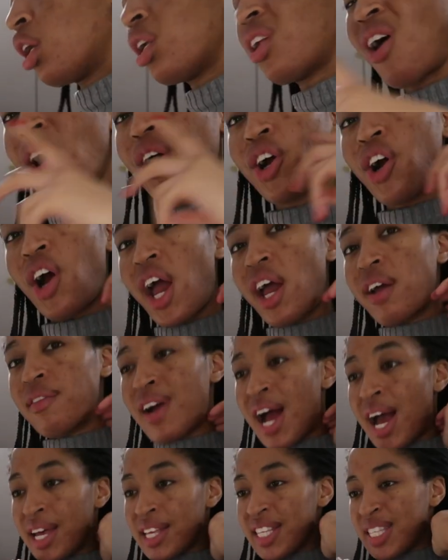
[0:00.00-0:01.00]
long grain
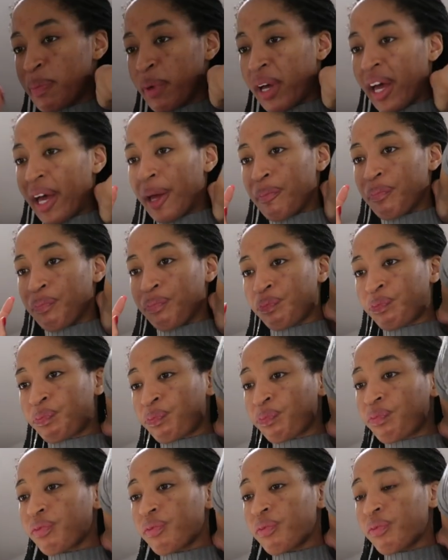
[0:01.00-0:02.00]
rice, but
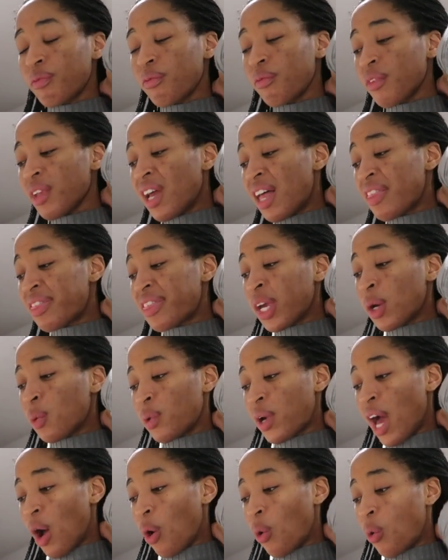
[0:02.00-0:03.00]
I think
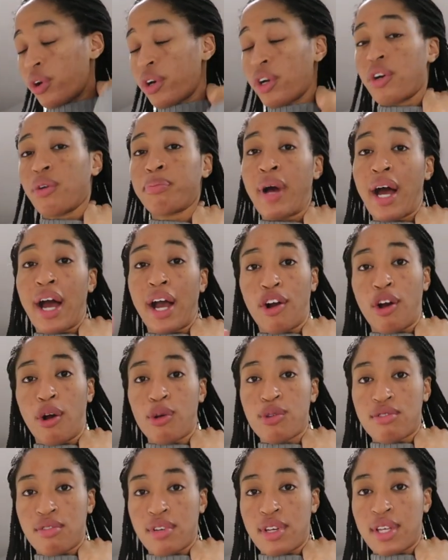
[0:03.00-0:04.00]
when I ordered my
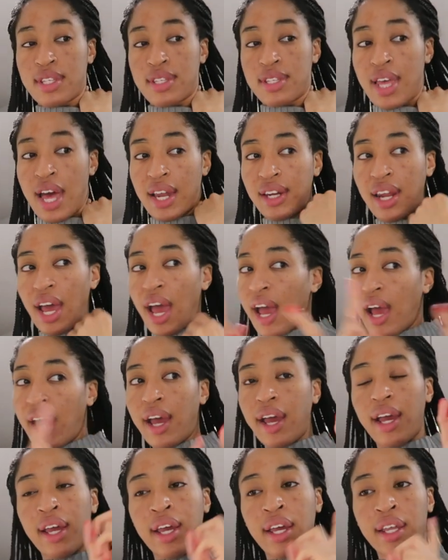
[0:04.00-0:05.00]
groceries that
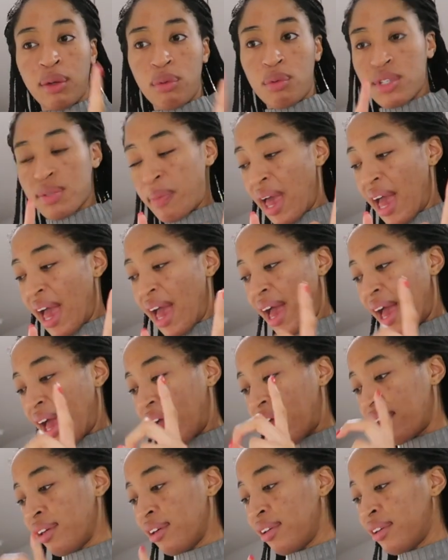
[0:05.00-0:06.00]
day and it was
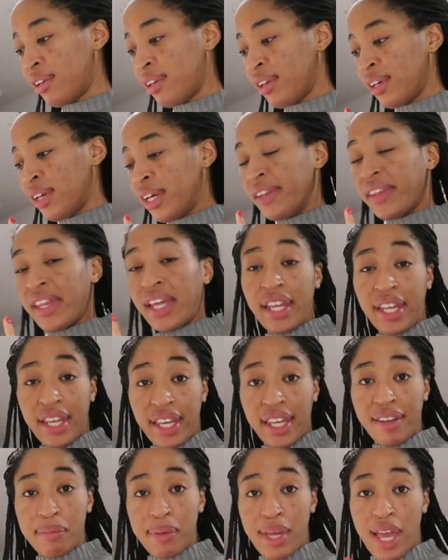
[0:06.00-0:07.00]
bad, it didn't
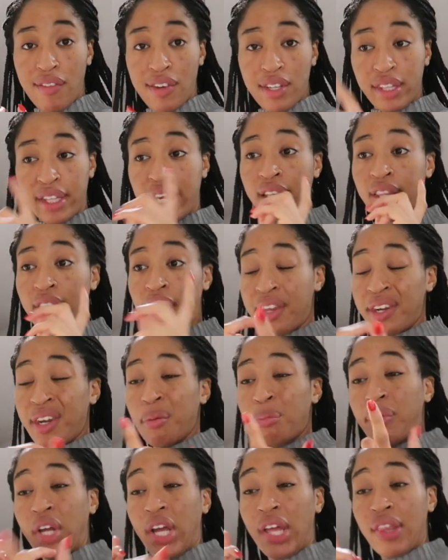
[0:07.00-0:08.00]
give me everything. They ended
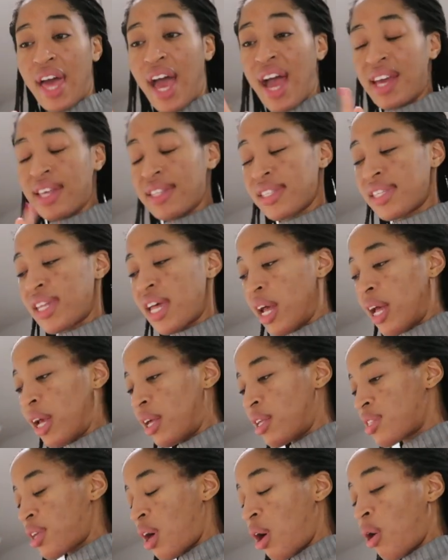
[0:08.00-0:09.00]
up bringing that
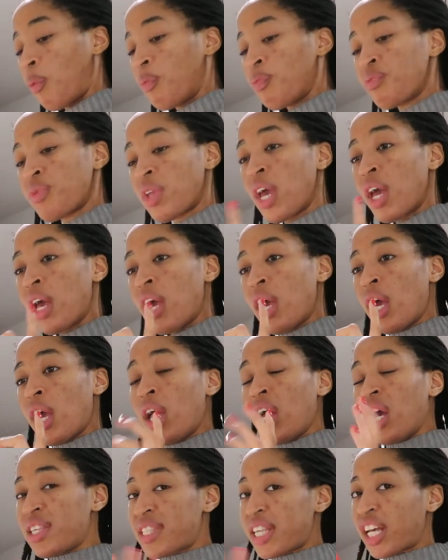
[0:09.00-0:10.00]
instead. So
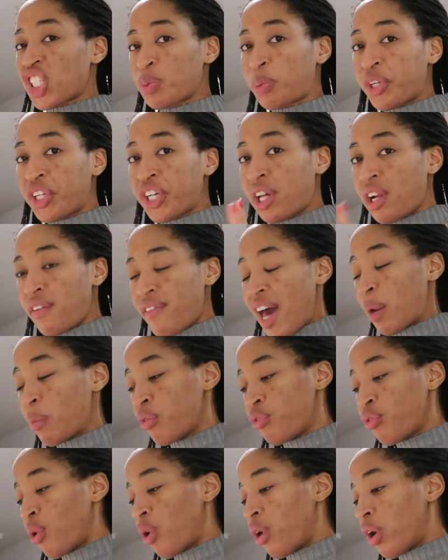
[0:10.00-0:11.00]
it's actually pretty good. I've had it
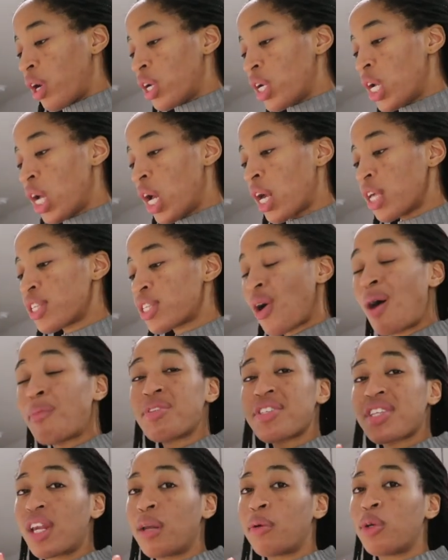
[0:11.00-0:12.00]
before. So I'm
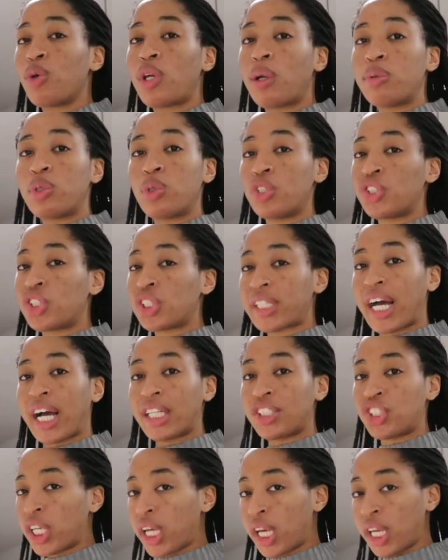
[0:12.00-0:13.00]
just gonna do what I'm doing, just like a
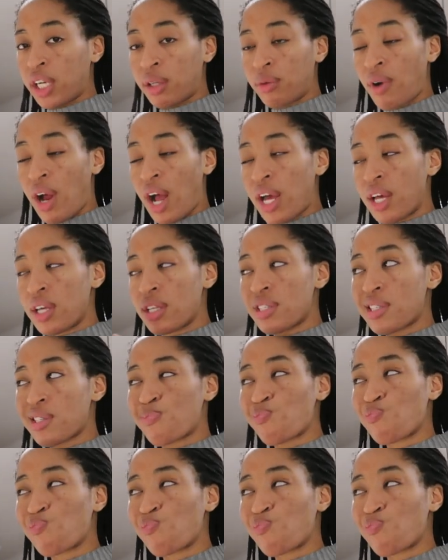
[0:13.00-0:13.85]
chicken and rice.